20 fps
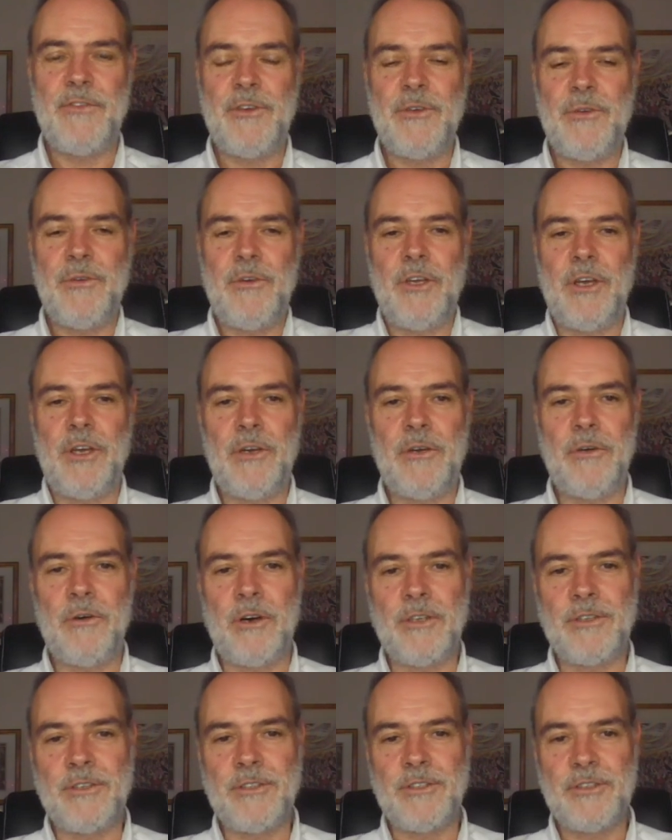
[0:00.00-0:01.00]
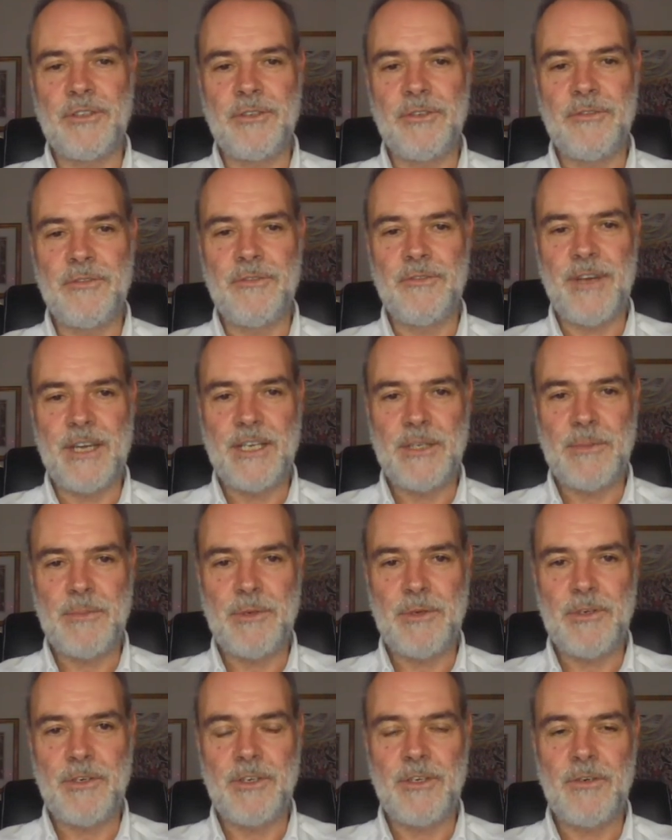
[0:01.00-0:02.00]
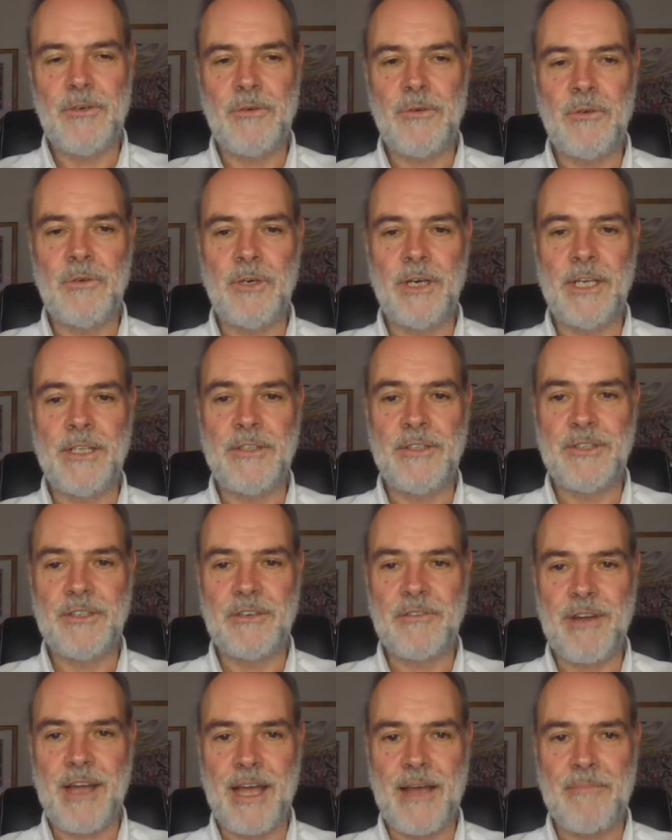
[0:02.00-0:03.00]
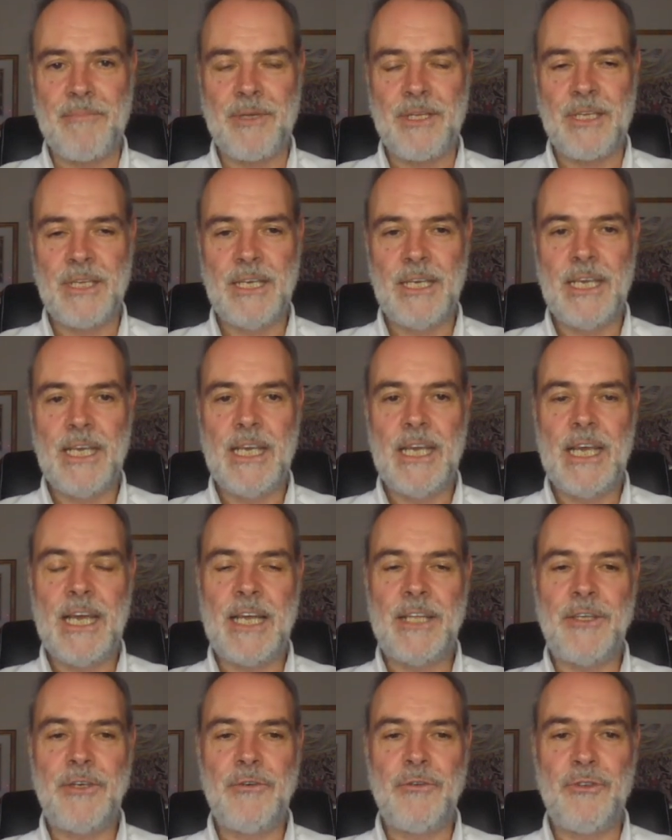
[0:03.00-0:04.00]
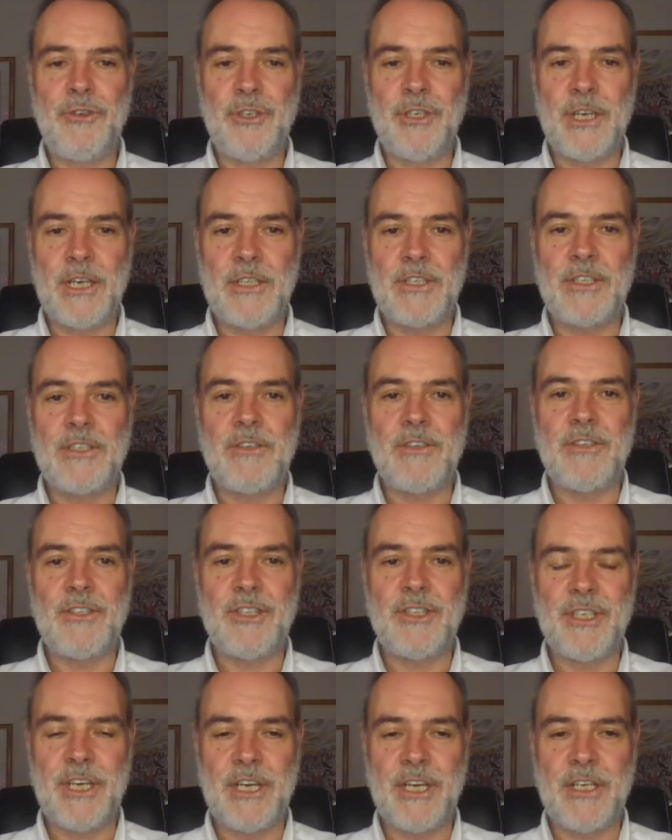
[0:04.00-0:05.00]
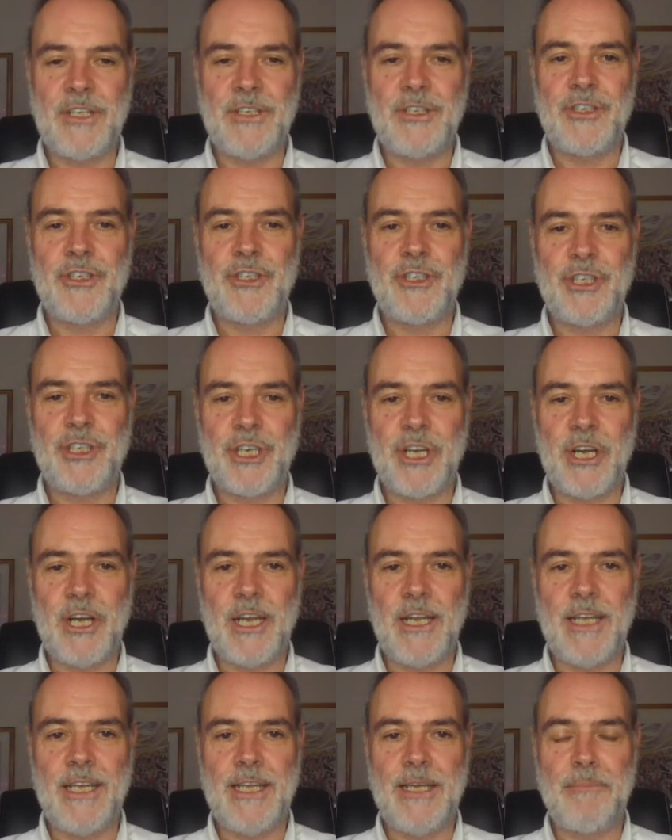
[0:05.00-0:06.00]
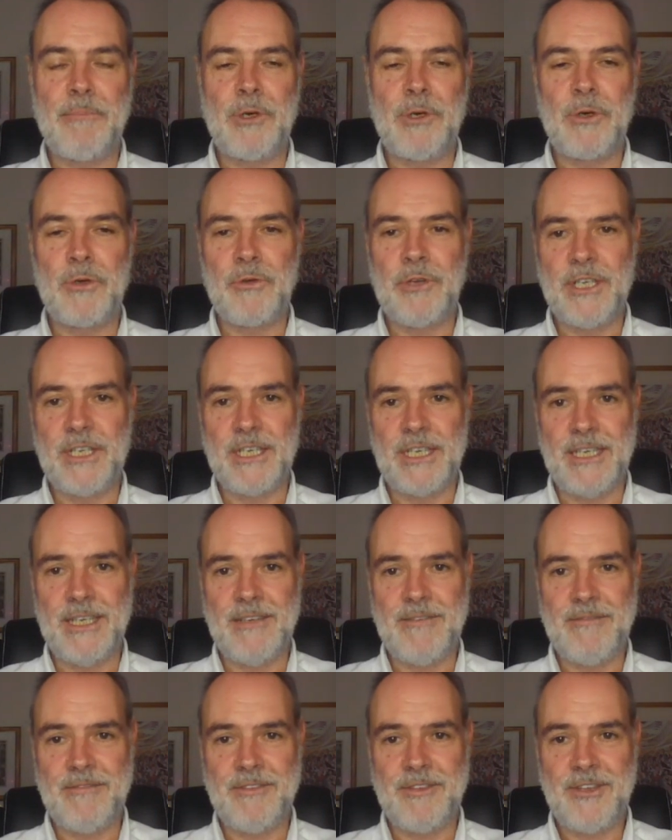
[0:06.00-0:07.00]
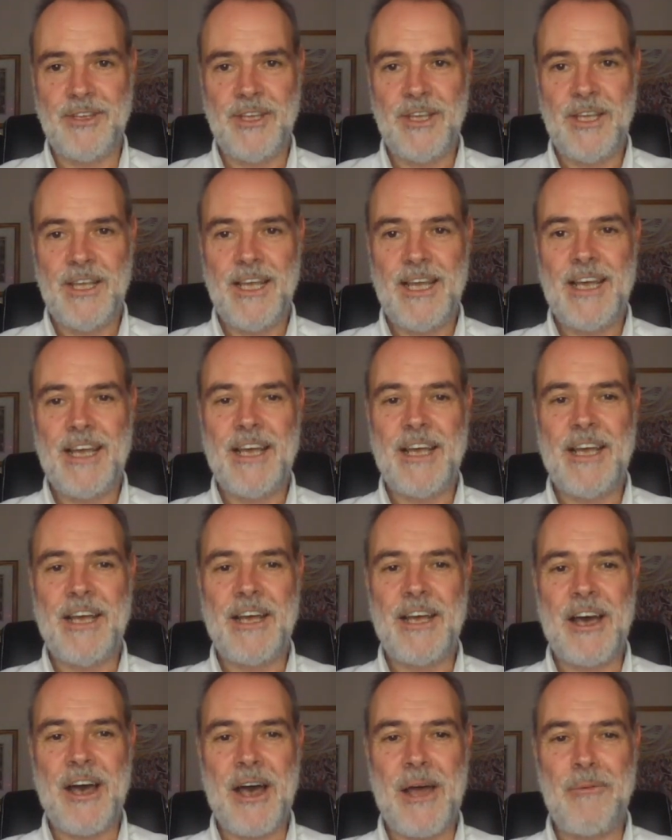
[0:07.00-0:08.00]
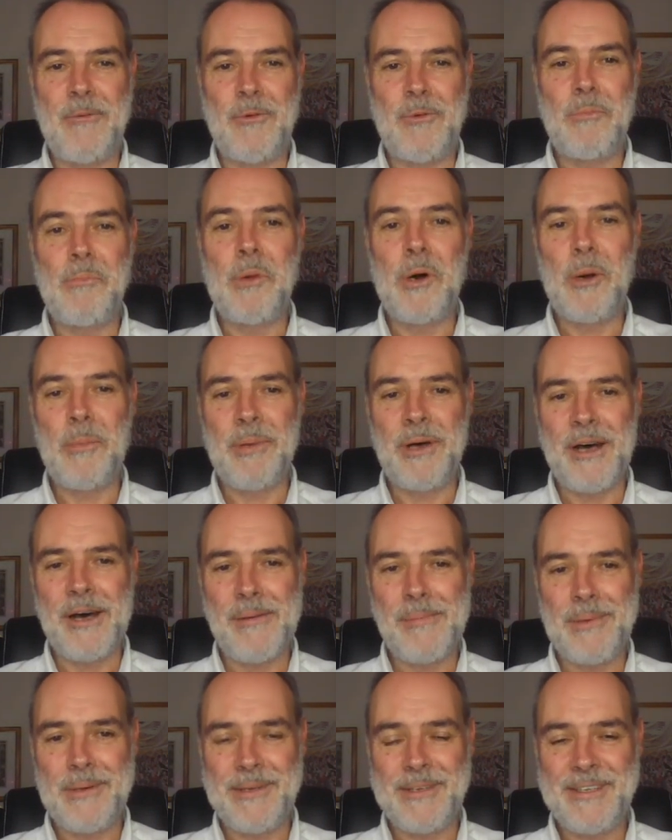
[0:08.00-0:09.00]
you go onto Facebook or Instagram mm-hmm. and you just search Charlie McCready, uh, I will pop up.